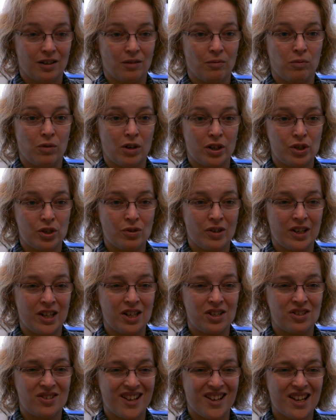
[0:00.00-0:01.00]
what do I
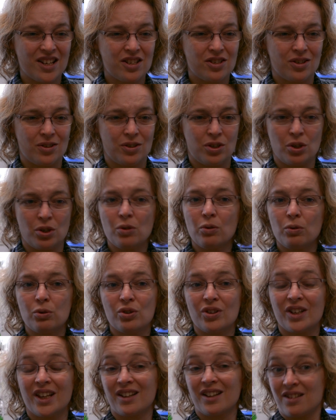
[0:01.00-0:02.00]
need to add to 2
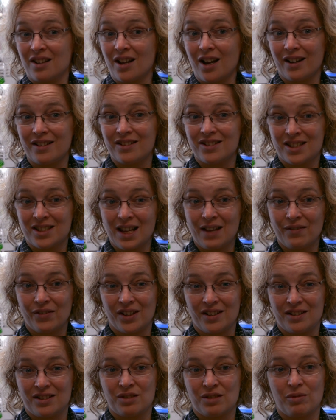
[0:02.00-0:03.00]
to get 9?
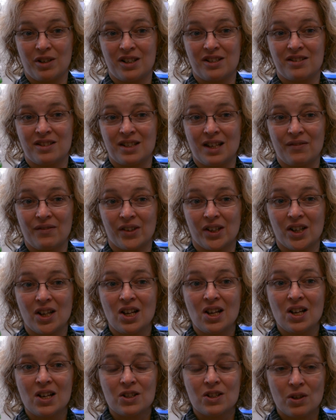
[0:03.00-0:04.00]
7, it's 27.
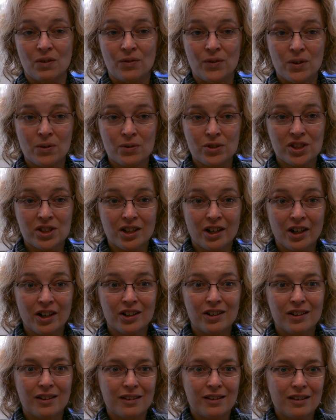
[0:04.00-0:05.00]
So if you
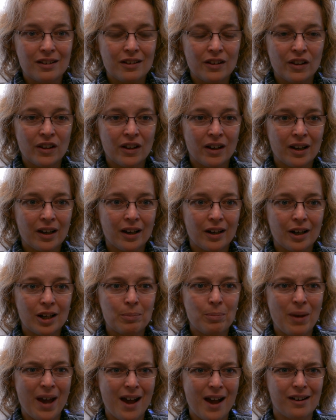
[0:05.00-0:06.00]
start looking
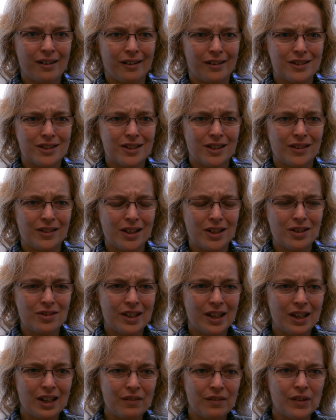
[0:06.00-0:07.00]
at patterns and then you
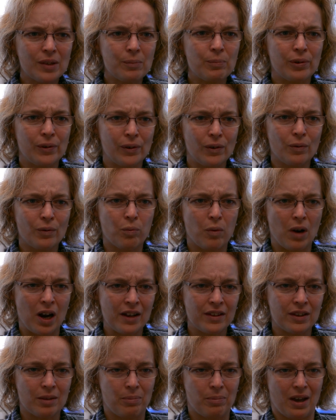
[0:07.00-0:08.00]
can even prove
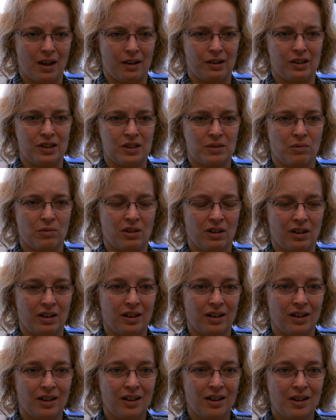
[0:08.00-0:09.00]
why the pattern is
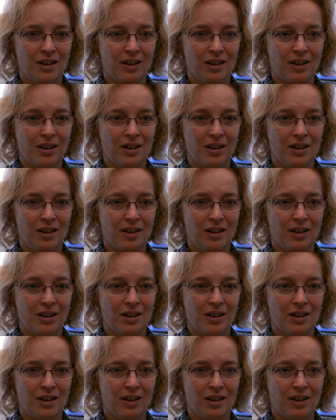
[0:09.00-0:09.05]
working.